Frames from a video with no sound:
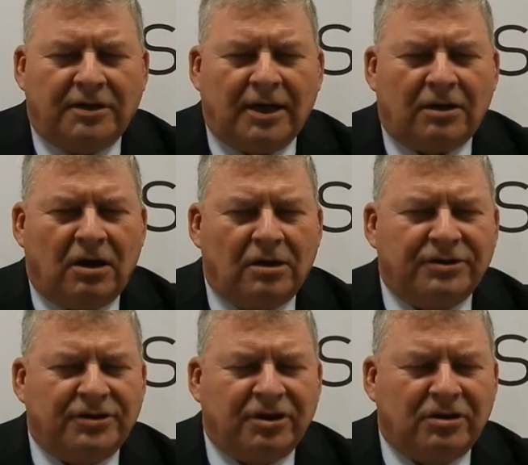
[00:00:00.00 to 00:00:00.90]

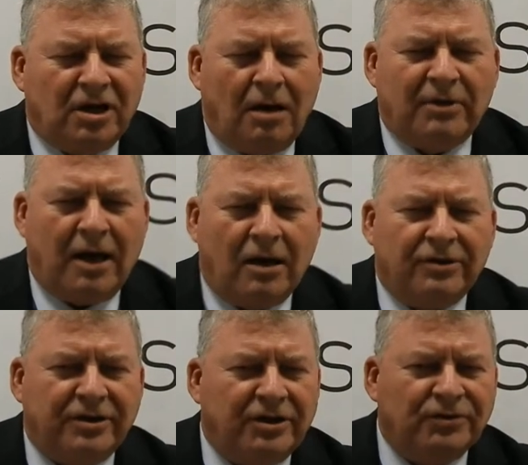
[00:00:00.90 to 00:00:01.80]
technologies and
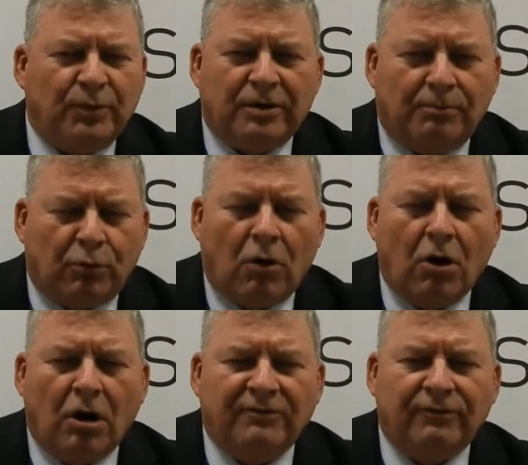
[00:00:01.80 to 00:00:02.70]
commonalities with a
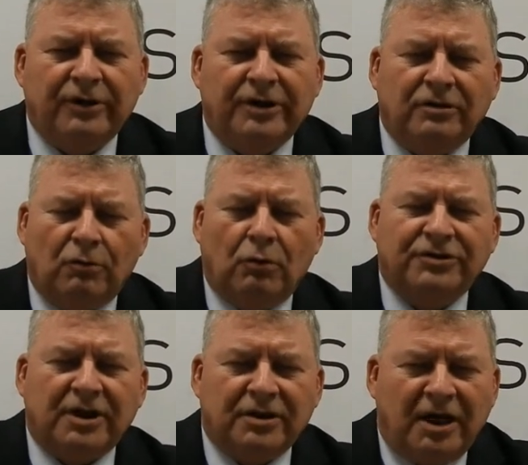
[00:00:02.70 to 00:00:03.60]
broad fleet. And of
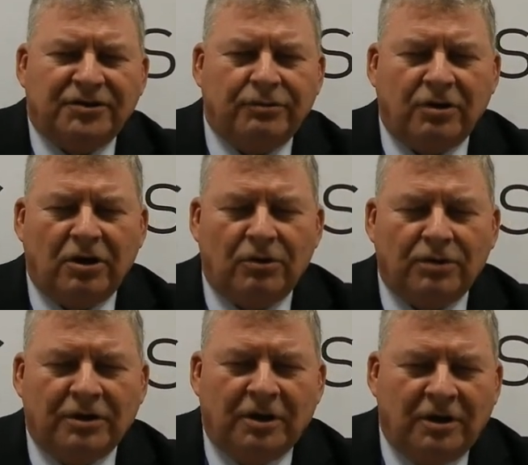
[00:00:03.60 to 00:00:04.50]
course, as you
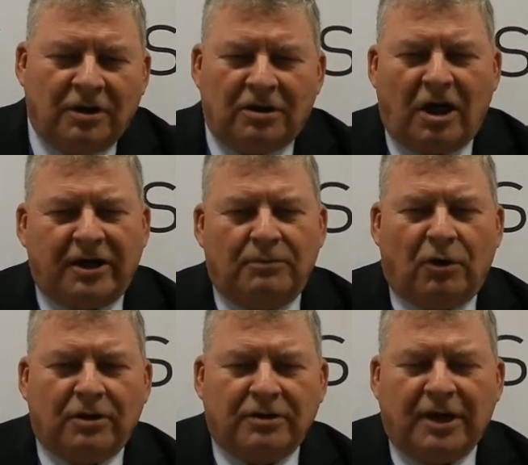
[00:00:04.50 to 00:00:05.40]
know, Lockheed
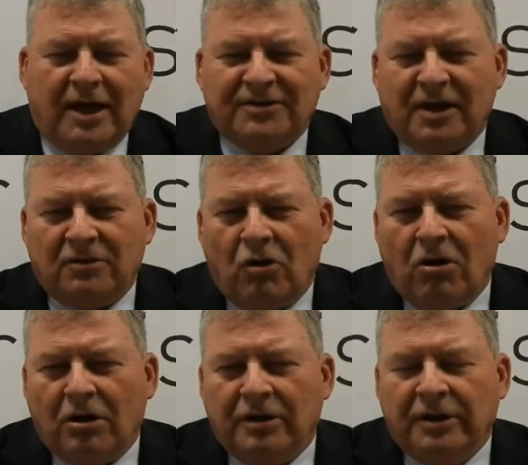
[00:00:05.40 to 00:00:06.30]
Martin has a
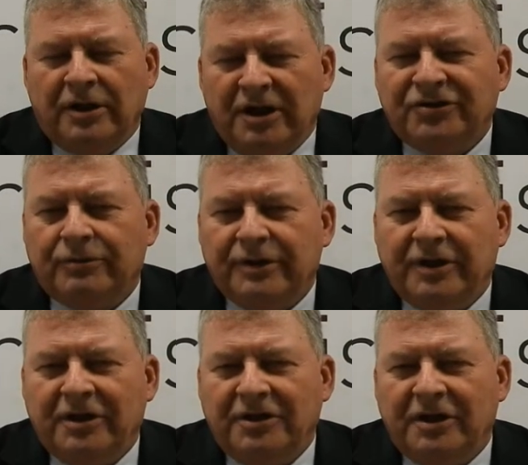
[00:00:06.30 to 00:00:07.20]
long
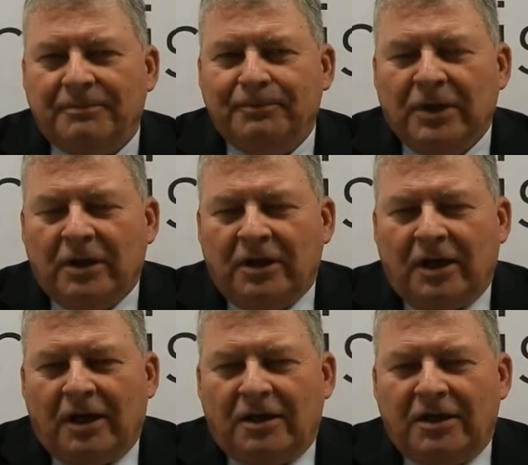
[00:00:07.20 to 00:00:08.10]
history in India,
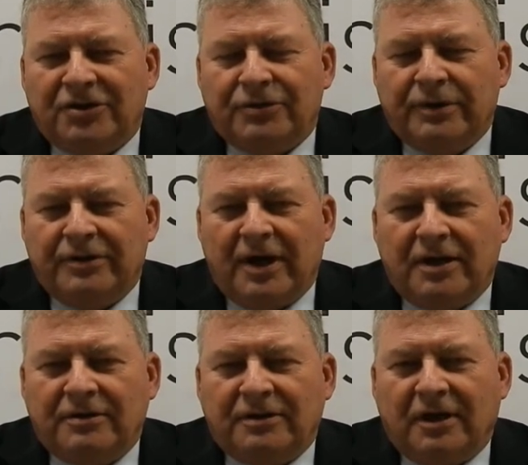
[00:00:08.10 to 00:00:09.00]
and a history
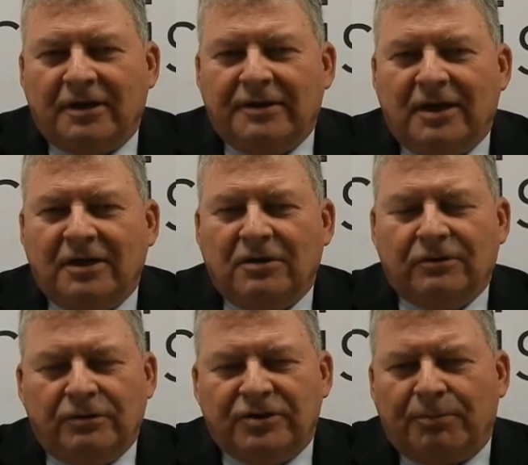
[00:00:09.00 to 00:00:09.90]
that
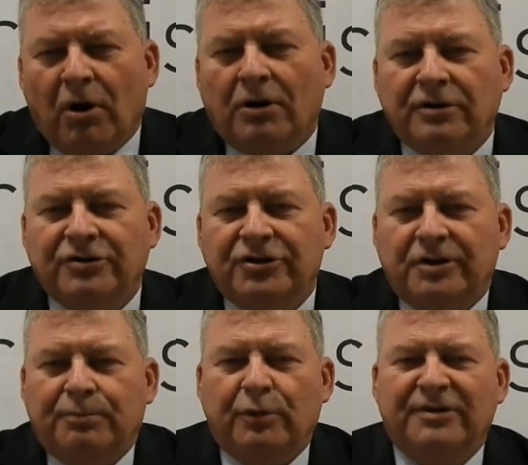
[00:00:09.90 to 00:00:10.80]
includes a
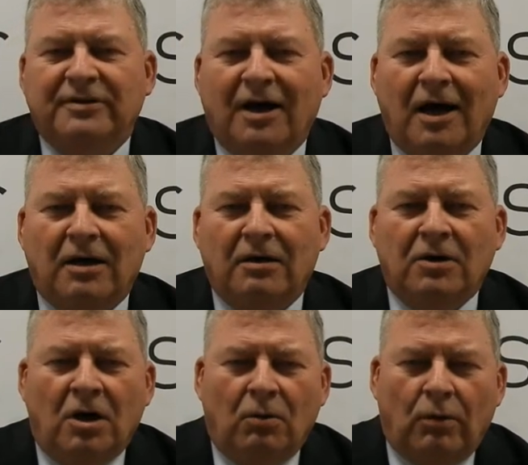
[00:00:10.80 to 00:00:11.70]
partnership with
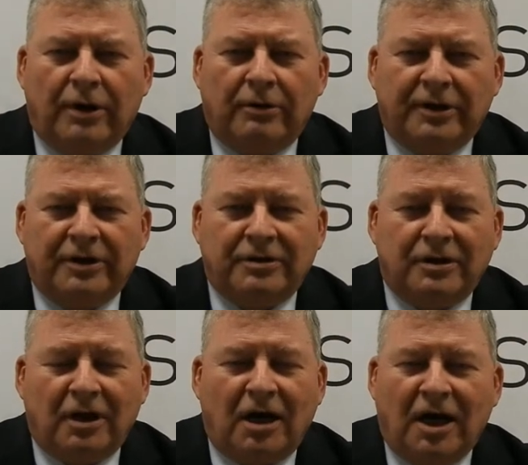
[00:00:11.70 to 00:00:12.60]
Tata, where
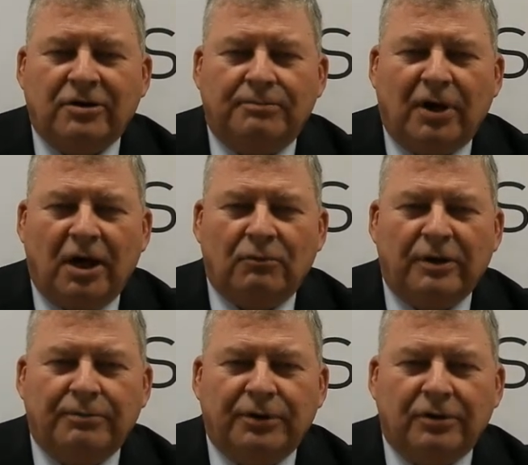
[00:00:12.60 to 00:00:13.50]
in Hyderabad
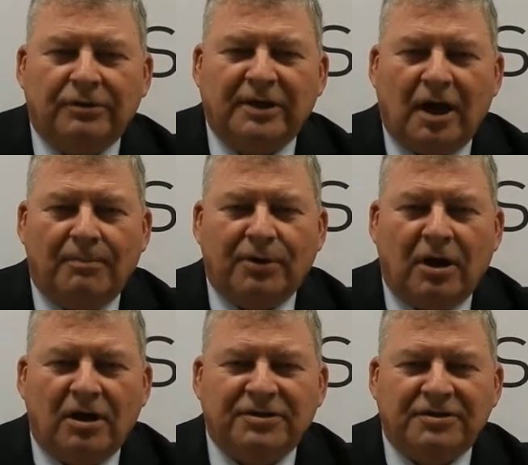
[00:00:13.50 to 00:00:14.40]
we build the
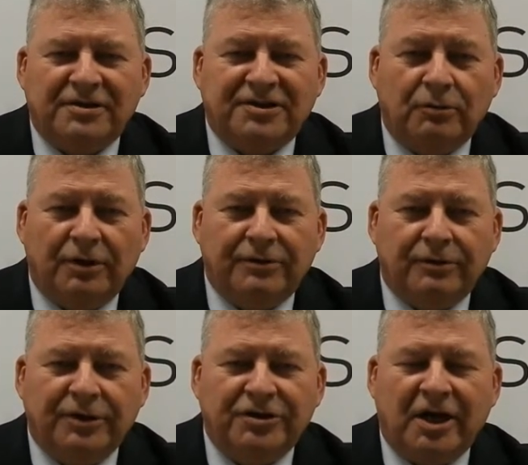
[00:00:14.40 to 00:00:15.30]
empennage of the
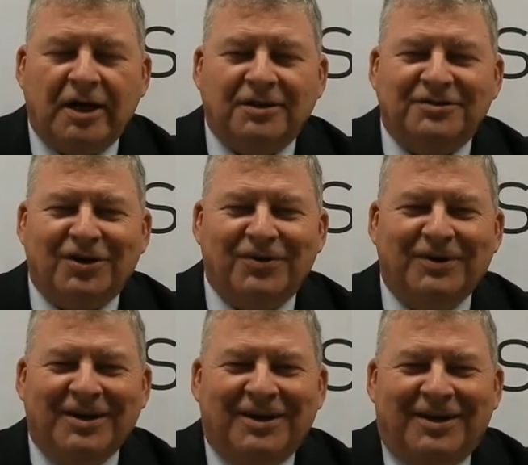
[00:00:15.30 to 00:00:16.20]
C-130J. And so
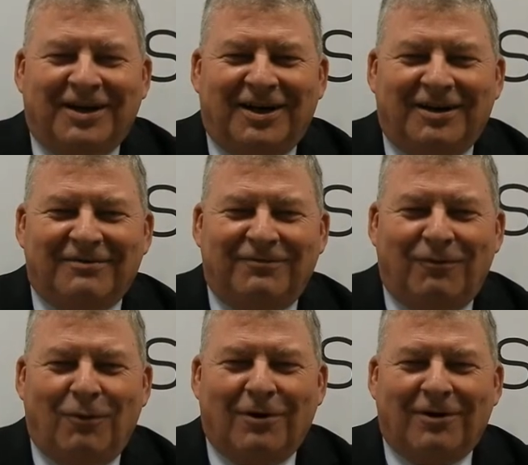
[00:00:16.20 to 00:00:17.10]

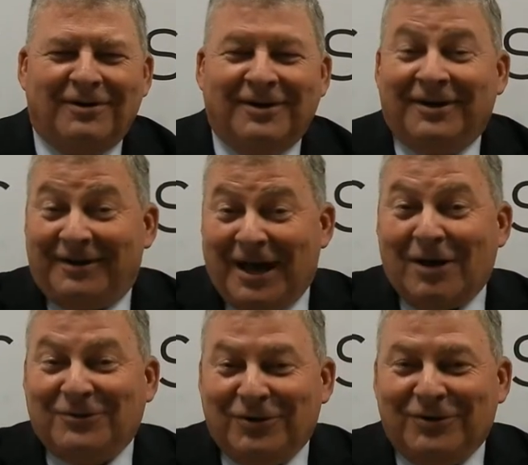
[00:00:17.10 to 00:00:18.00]
for
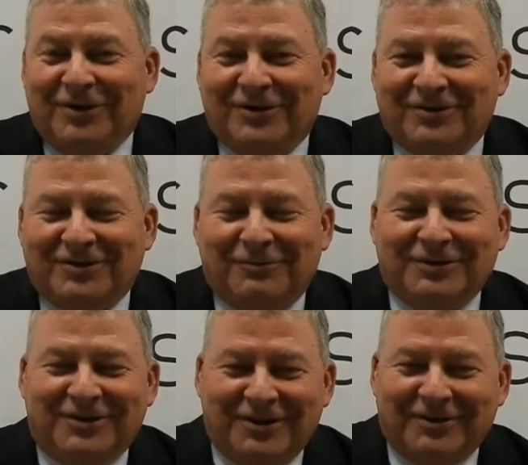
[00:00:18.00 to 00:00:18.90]
now 2 years, it
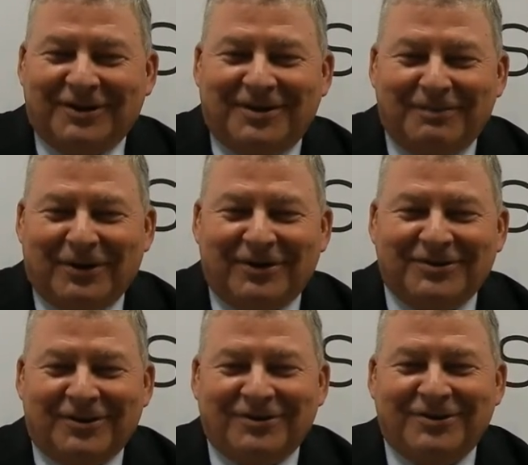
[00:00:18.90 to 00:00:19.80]
was here at the
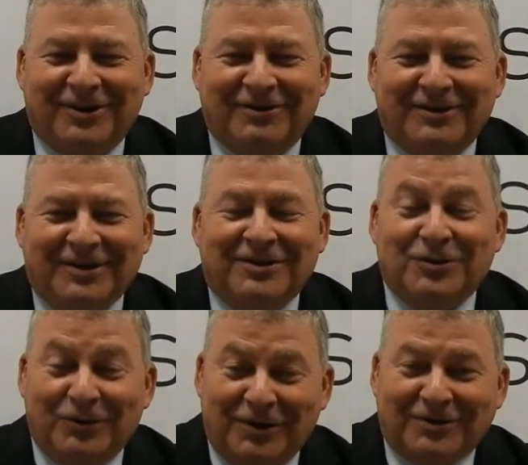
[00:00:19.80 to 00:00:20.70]
Paris Air Show
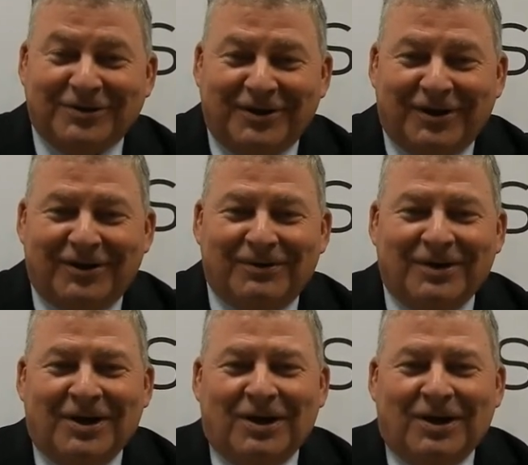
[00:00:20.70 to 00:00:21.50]
2 years ago